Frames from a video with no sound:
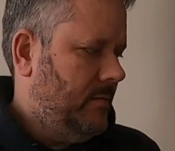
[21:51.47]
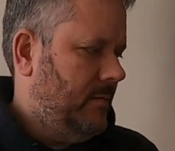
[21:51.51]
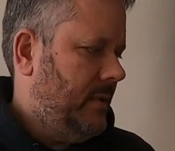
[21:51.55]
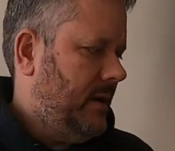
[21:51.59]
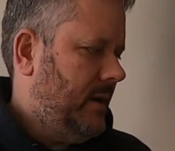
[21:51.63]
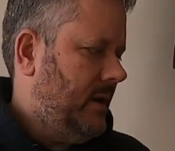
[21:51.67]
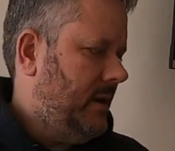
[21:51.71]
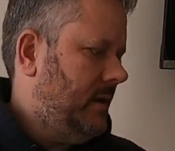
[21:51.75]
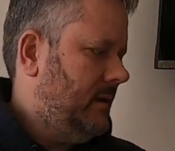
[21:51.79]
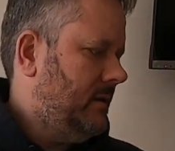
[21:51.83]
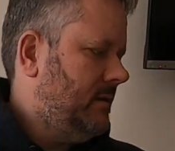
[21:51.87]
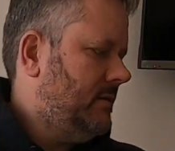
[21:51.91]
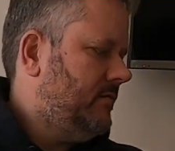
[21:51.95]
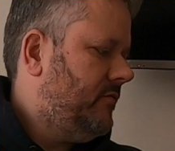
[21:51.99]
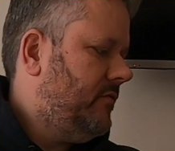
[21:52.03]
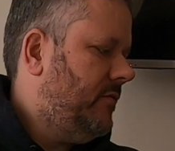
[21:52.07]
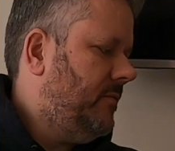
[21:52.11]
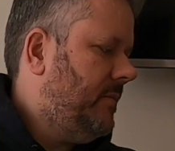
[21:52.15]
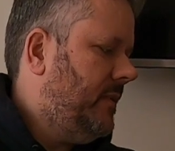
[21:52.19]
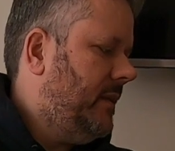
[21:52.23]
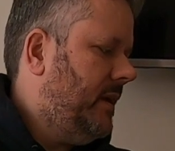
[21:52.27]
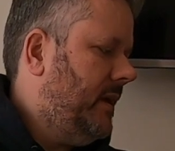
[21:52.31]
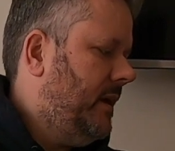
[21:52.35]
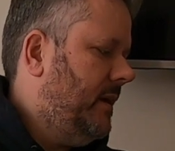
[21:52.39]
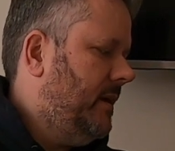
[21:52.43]
bags
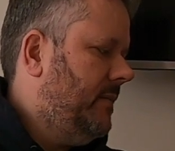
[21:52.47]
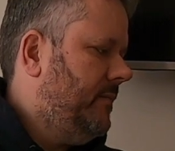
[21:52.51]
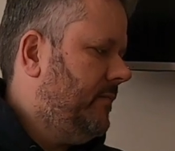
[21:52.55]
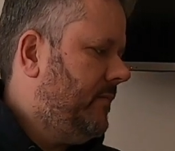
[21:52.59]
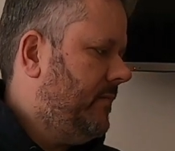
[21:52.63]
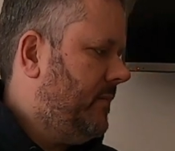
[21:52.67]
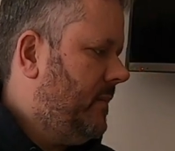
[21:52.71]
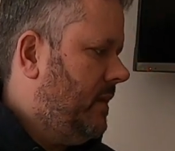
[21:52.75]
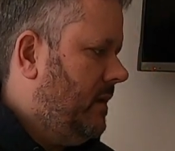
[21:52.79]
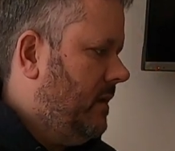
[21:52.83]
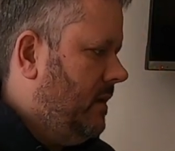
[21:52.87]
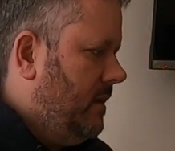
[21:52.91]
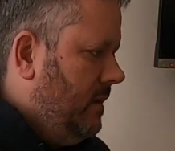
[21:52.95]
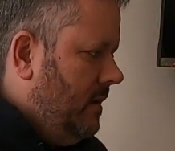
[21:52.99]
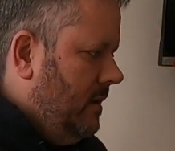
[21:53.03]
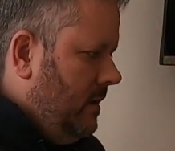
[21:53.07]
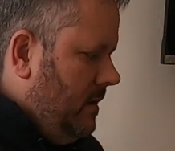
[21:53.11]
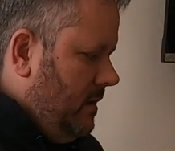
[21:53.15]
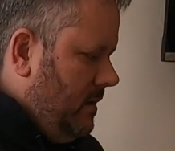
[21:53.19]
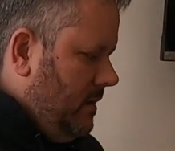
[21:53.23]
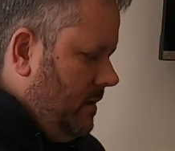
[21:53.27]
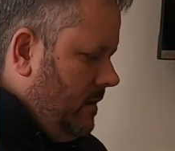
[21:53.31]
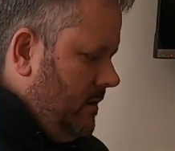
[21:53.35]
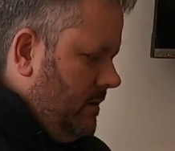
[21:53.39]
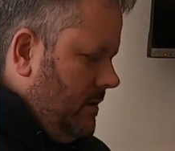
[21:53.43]
from there.
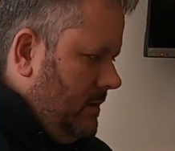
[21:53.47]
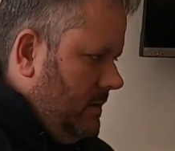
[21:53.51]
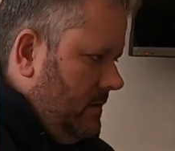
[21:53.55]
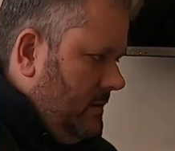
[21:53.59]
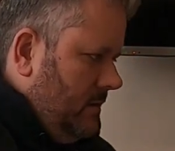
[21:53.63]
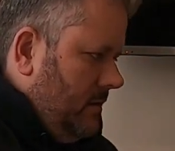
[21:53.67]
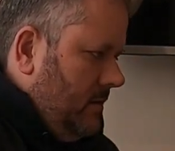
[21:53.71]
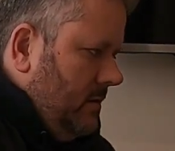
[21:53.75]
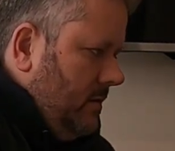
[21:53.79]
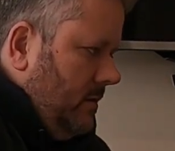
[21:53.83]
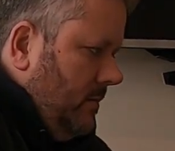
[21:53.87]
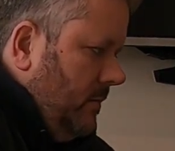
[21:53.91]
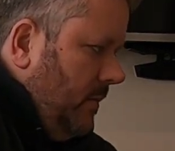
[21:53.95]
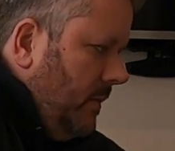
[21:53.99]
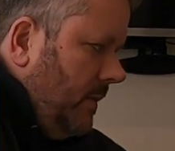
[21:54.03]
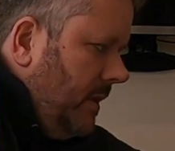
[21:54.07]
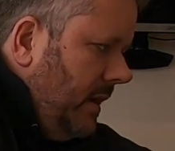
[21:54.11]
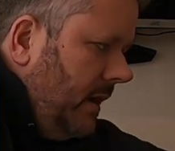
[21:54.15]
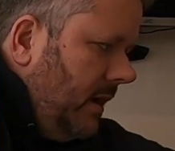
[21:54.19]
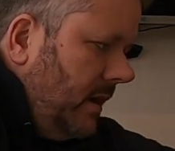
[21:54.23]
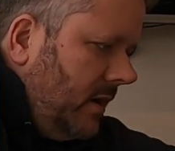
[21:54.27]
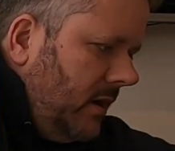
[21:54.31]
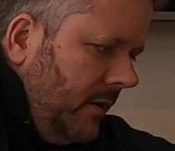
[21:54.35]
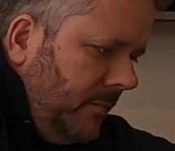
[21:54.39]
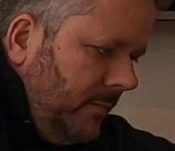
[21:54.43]
So we'll
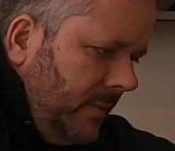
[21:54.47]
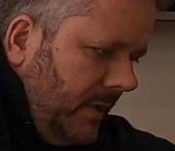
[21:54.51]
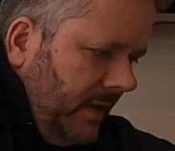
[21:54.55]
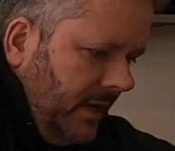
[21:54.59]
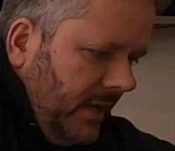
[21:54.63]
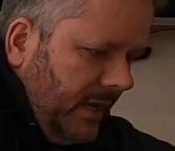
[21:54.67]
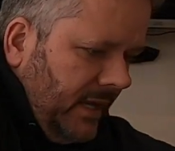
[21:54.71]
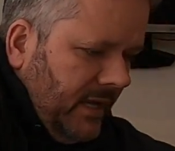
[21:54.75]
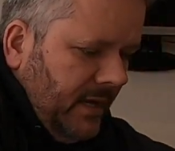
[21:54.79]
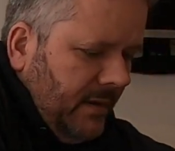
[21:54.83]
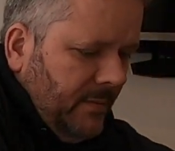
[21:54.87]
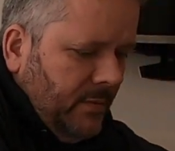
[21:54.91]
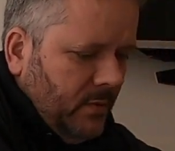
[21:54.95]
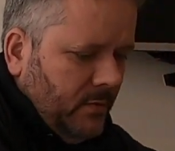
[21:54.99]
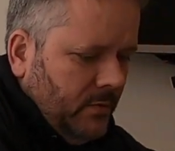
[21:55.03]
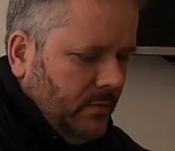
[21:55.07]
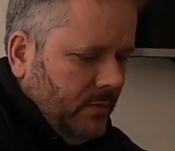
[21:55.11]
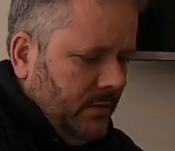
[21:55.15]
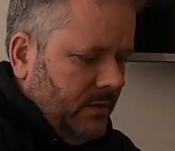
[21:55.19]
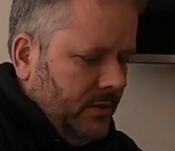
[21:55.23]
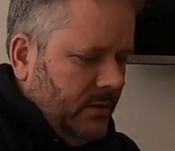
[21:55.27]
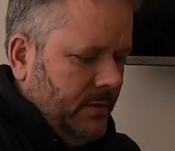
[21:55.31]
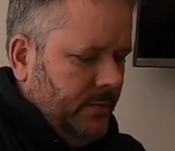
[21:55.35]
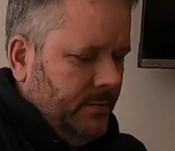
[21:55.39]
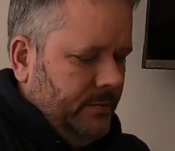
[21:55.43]
get a couple of
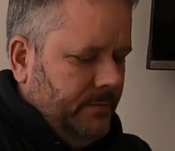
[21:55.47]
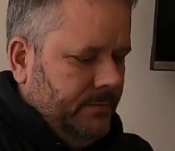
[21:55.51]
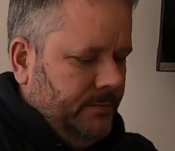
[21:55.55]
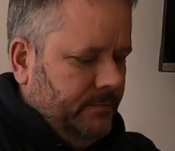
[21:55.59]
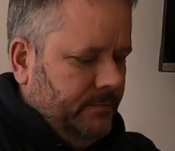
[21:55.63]
labels.